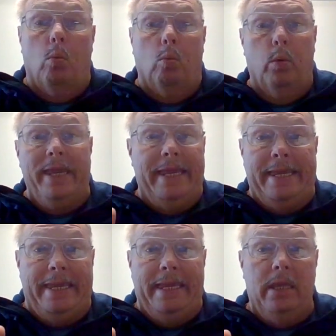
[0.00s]

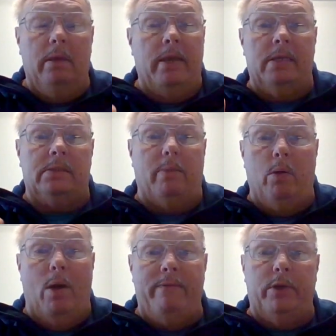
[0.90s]
we, as my
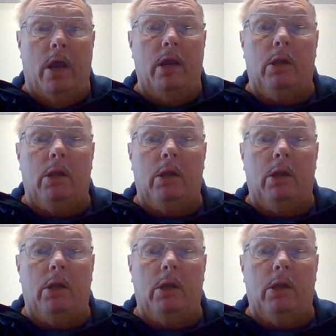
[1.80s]
wife and I,